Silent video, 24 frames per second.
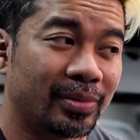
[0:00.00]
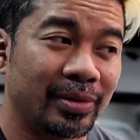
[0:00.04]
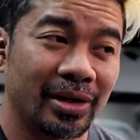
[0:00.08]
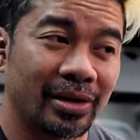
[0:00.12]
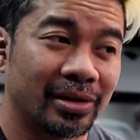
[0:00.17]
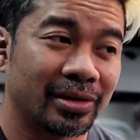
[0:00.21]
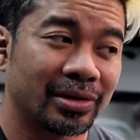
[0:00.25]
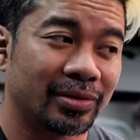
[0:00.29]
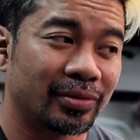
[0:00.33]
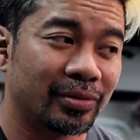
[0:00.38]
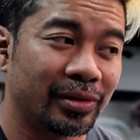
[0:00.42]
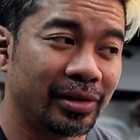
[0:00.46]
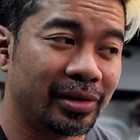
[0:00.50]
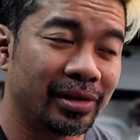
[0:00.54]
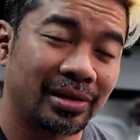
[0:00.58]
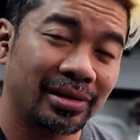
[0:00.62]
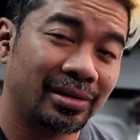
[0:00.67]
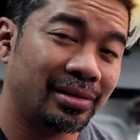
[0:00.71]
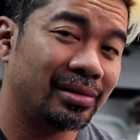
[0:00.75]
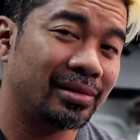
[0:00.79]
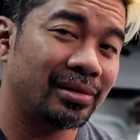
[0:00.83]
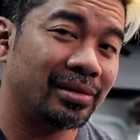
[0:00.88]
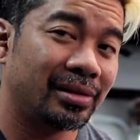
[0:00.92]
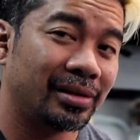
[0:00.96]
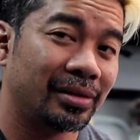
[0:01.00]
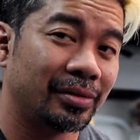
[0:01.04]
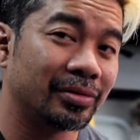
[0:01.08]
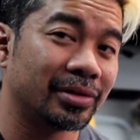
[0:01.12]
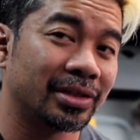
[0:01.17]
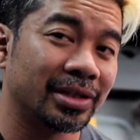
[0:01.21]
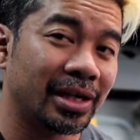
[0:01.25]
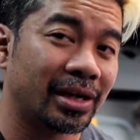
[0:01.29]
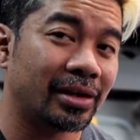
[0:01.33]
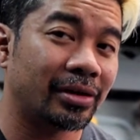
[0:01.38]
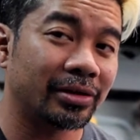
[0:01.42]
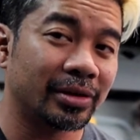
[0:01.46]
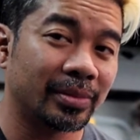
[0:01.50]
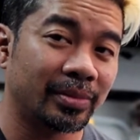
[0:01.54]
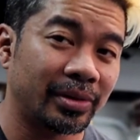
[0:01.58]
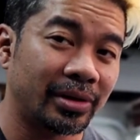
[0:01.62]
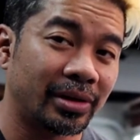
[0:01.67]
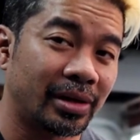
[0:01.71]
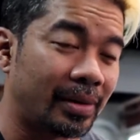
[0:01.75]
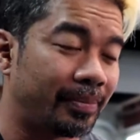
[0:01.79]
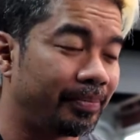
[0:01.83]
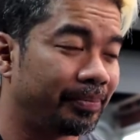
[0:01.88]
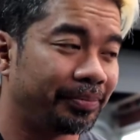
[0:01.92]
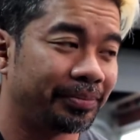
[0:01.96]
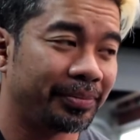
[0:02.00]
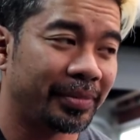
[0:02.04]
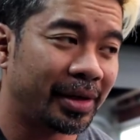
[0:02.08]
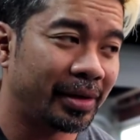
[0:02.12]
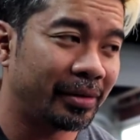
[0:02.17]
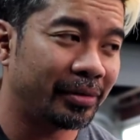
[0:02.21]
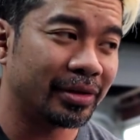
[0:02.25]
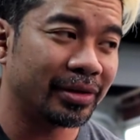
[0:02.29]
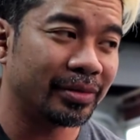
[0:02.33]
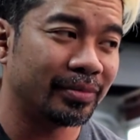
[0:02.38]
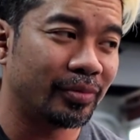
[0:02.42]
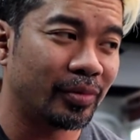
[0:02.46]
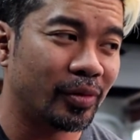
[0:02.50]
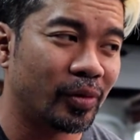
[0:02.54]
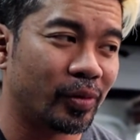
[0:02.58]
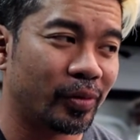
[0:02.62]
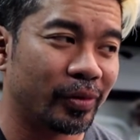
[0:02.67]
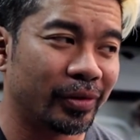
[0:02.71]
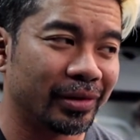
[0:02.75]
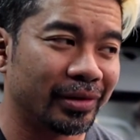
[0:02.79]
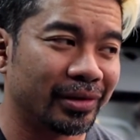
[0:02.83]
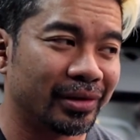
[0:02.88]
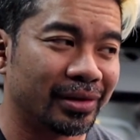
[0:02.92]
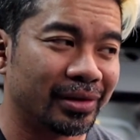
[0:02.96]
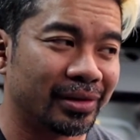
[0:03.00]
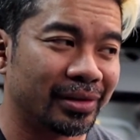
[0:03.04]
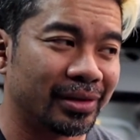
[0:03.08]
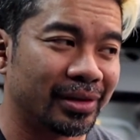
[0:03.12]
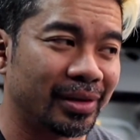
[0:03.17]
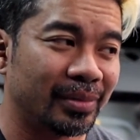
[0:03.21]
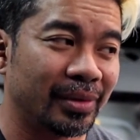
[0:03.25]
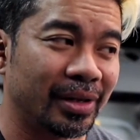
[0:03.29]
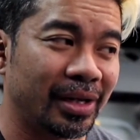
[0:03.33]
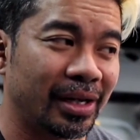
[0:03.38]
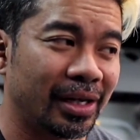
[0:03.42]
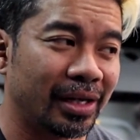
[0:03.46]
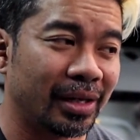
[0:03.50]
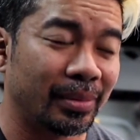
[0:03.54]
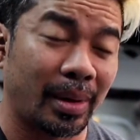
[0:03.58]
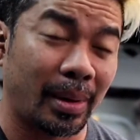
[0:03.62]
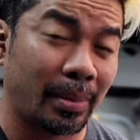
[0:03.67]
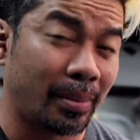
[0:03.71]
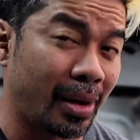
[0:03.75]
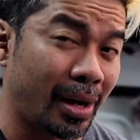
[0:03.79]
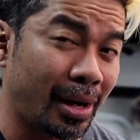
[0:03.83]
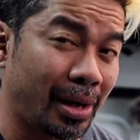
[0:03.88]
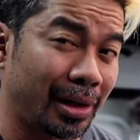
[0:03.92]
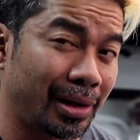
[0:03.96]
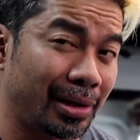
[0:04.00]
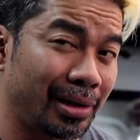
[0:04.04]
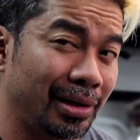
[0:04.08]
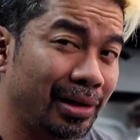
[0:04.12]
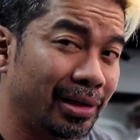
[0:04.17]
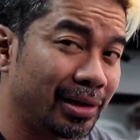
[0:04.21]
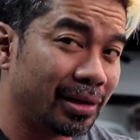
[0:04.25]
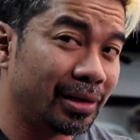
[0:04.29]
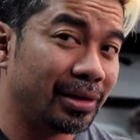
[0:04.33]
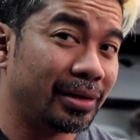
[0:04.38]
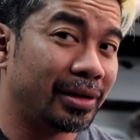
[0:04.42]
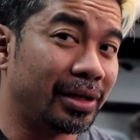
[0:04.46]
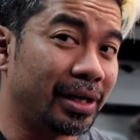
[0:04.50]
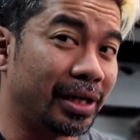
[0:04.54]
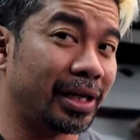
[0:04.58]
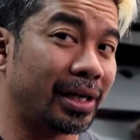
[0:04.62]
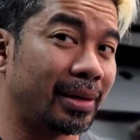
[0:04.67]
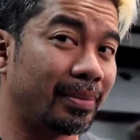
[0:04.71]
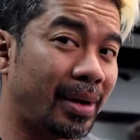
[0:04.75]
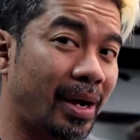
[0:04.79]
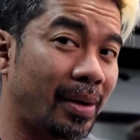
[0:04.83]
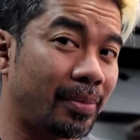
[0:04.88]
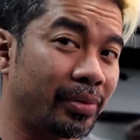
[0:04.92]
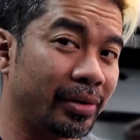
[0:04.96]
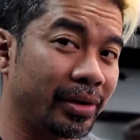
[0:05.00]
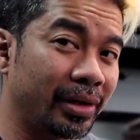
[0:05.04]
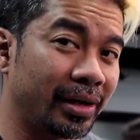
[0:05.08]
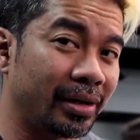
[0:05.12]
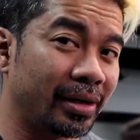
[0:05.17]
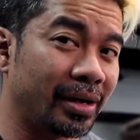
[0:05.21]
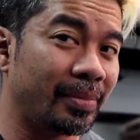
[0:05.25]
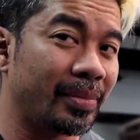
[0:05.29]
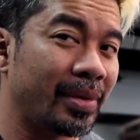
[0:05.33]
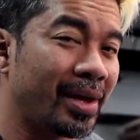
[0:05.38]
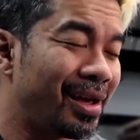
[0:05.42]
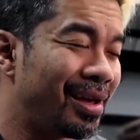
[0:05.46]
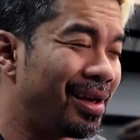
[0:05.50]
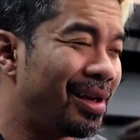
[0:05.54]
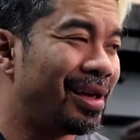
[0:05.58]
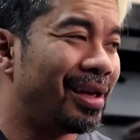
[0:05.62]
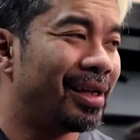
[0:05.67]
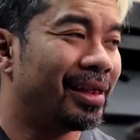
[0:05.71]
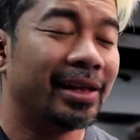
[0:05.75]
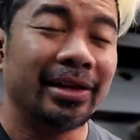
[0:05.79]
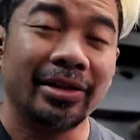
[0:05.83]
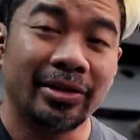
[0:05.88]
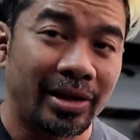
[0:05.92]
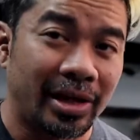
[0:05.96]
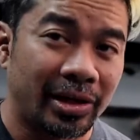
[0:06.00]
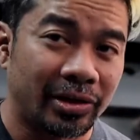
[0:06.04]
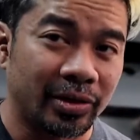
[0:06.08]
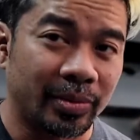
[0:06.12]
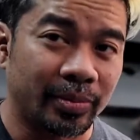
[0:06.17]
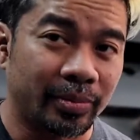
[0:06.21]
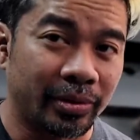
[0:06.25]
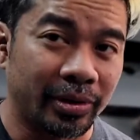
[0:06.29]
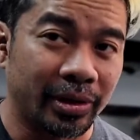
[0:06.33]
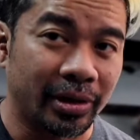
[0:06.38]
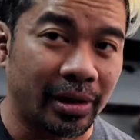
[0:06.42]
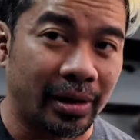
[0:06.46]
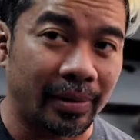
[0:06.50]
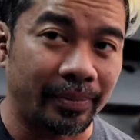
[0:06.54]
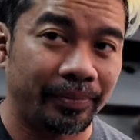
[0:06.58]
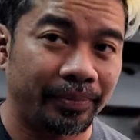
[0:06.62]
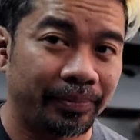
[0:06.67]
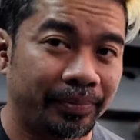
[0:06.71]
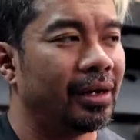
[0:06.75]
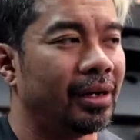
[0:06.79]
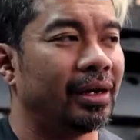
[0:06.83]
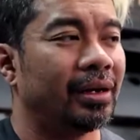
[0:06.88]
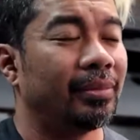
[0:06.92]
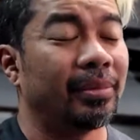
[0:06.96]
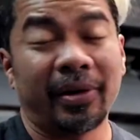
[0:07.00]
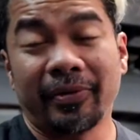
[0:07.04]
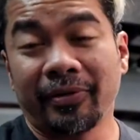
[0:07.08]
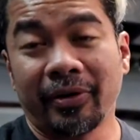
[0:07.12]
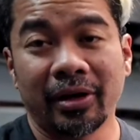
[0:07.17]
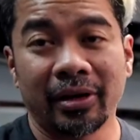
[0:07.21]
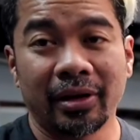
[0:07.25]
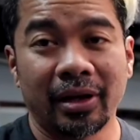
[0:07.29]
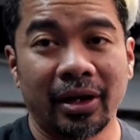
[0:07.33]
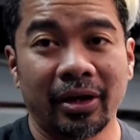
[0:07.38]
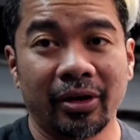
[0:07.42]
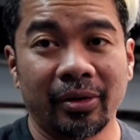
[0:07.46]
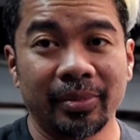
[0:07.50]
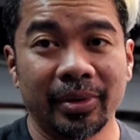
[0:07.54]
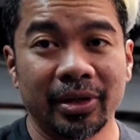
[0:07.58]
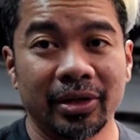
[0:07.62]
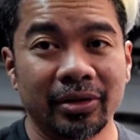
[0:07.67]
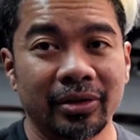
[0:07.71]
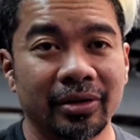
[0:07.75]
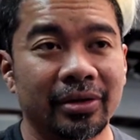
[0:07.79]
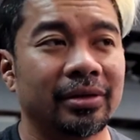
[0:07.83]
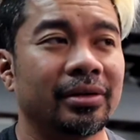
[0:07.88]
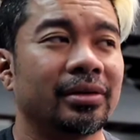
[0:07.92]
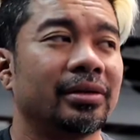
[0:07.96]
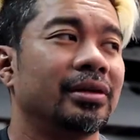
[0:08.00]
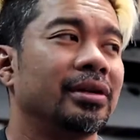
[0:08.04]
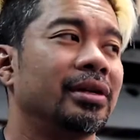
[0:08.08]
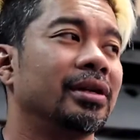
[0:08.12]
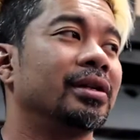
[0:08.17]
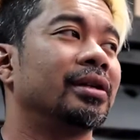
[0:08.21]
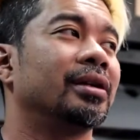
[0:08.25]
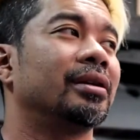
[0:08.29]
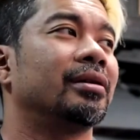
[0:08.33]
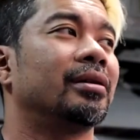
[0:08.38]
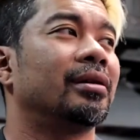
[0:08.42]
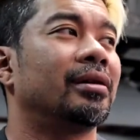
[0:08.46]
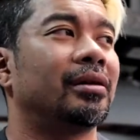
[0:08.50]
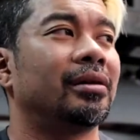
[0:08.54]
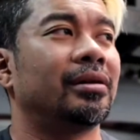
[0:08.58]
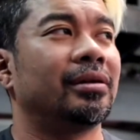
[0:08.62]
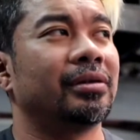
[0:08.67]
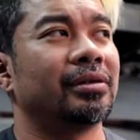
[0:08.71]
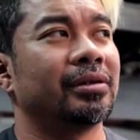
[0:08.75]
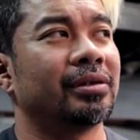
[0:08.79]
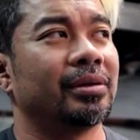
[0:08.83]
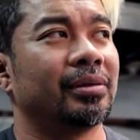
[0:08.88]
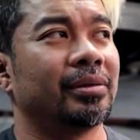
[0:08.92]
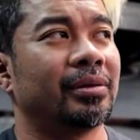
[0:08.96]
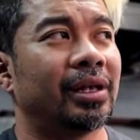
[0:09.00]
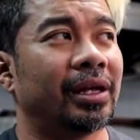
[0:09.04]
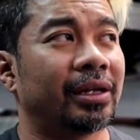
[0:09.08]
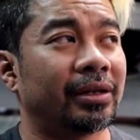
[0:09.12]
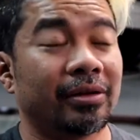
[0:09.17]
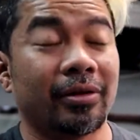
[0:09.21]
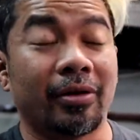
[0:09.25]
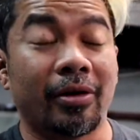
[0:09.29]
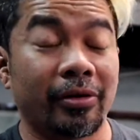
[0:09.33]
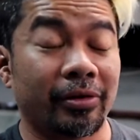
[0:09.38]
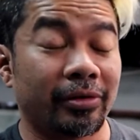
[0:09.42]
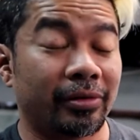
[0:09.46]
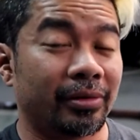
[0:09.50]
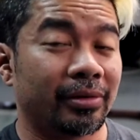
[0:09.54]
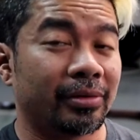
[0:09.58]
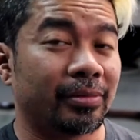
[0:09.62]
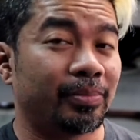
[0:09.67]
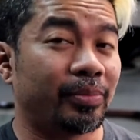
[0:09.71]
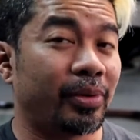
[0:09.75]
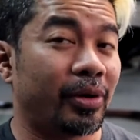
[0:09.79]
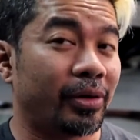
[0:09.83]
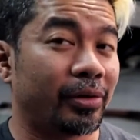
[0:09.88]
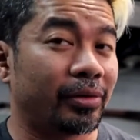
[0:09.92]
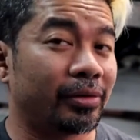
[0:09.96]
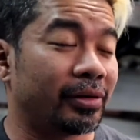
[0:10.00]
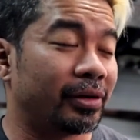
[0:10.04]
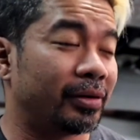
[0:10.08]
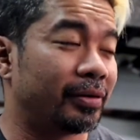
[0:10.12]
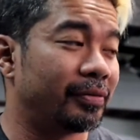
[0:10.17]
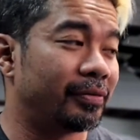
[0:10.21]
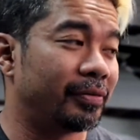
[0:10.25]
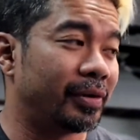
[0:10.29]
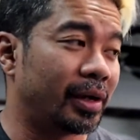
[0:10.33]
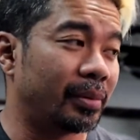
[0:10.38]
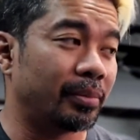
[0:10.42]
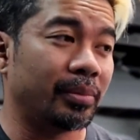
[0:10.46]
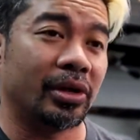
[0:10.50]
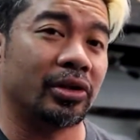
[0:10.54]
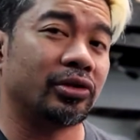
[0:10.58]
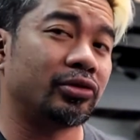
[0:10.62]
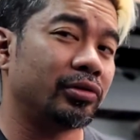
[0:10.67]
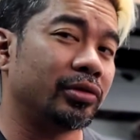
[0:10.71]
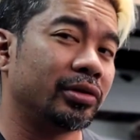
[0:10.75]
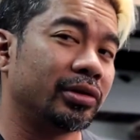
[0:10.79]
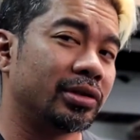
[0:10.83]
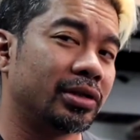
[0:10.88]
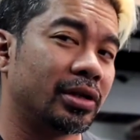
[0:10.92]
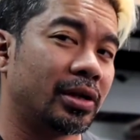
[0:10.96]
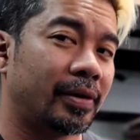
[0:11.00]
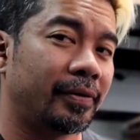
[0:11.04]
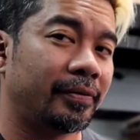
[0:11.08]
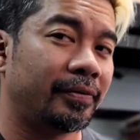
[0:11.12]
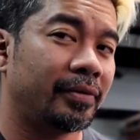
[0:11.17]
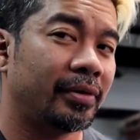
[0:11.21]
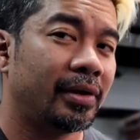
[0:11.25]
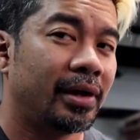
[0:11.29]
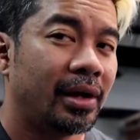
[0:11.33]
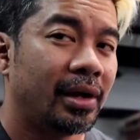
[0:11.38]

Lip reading: be honest, really, it wasn't that hard to put up. It was more intimidating in my mind thinking about putting it up than to actually put it up. And my father-in-law helped me do it. He did all the hard part of measuring stuff